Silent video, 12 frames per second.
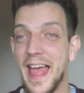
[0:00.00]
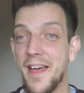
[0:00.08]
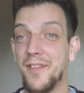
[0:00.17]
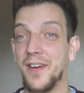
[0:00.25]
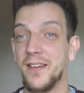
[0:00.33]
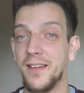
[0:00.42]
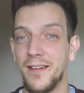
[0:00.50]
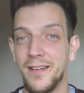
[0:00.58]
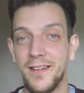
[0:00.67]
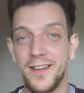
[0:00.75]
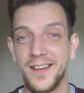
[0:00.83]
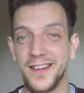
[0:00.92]
ever.
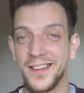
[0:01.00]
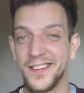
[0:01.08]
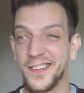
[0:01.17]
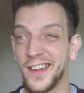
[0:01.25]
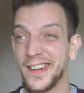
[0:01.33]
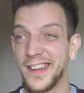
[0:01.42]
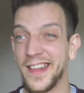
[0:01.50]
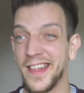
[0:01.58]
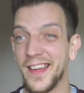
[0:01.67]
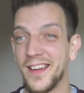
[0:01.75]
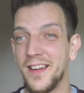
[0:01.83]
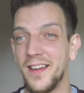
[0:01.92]
Should I say
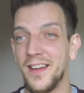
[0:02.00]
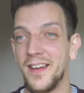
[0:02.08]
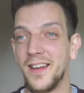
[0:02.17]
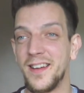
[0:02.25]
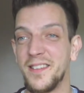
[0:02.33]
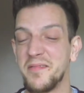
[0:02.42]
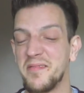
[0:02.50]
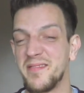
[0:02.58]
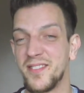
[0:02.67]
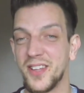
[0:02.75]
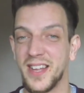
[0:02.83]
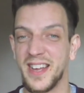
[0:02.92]
that?
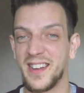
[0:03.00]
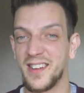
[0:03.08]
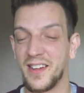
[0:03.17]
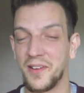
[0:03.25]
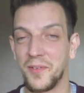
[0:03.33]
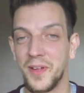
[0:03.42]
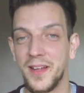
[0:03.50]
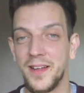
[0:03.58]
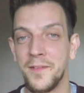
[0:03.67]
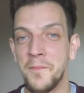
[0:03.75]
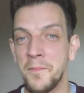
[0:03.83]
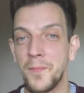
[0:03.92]
I don't know.
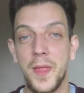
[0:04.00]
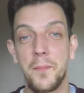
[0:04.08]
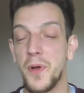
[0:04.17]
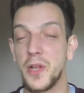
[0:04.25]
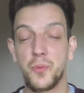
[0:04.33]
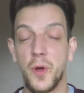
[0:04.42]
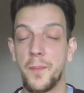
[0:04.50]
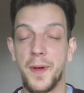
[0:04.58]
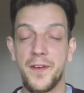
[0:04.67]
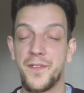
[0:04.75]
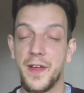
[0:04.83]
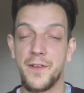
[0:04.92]
But it's one of
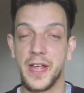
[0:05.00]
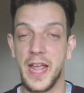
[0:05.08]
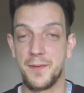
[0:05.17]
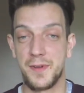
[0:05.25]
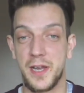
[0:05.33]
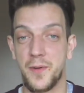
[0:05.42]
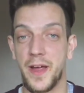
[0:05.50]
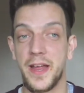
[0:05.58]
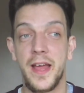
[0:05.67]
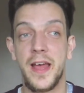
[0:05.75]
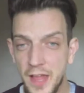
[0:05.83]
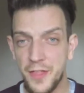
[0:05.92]
my favourite games anyway.
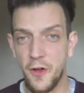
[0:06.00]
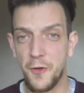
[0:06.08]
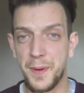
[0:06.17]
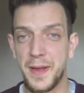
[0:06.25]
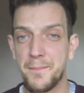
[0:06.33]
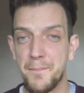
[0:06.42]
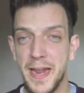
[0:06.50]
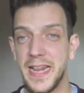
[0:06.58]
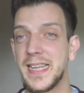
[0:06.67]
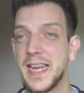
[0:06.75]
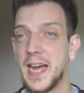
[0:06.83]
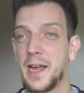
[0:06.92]
There have been many
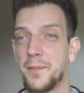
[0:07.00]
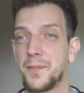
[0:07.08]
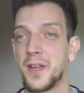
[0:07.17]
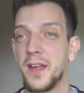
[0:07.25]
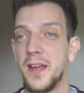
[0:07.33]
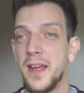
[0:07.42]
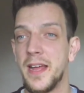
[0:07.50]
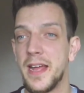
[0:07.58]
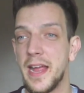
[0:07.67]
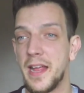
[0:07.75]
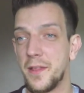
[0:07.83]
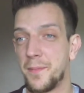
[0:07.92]
times
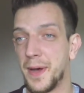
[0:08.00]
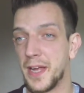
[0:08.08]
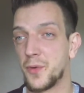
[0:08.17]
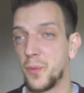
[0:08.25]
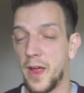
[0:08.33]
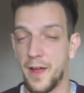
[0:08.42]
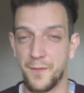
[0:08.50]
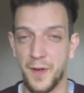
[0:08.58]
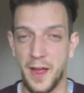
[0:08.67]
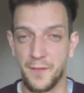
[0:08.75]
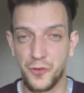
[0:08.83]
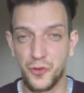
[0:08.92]
in the past where
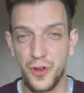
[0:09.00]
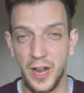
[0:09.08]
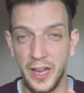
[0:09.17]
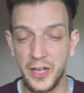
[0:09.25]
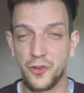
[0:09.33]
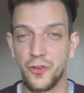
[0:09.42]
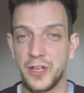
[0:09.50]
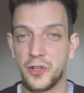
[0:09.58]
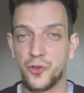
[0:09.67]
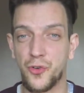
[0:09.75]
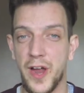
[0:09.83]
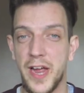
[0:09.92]
I've literally
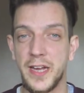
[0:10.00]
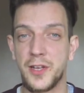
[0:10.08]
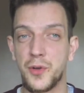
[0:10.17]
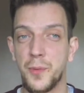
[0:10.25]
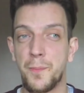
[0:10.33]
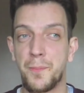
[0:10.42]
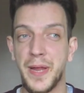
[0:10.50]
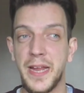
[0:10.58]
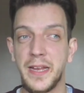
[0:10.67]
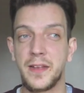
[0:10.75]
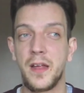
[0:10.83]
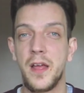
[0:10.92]
tried to
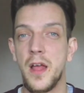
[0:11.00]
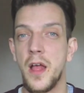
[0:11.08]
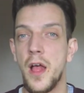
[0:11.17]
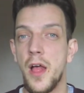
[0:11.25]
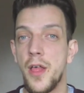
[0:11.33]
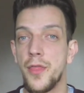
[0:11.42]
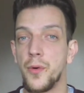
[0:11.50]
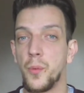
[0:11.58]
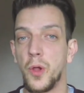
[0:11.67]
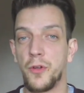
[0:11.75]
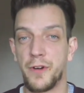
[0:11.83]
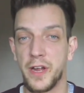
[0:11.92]
beat the
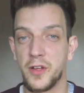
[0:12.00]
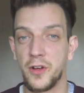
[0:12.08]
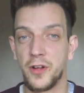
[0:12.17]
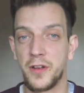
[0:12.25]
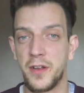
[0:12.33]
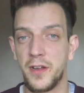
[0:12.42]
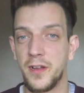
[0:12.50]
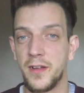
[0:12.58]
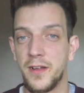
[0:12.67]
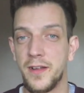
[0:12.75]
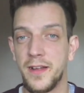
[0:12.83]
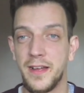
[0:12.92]
world record.
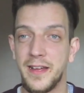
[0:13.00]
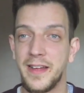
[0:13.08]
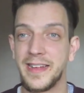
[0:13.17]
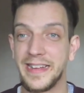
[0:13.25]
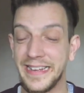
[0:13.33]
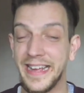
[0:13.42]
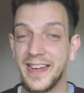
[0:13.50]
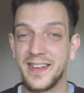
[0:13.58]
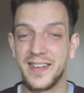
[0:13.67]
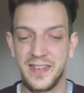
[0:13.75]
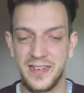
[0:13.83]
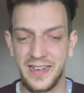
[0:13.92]

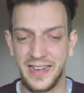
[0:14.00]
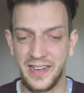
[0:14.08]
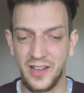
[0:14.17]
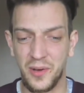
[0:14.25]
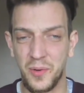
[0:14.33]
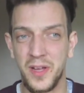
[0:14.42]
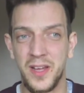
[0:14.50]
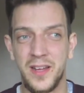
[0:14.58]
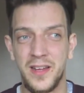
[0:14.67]
Yes, I know.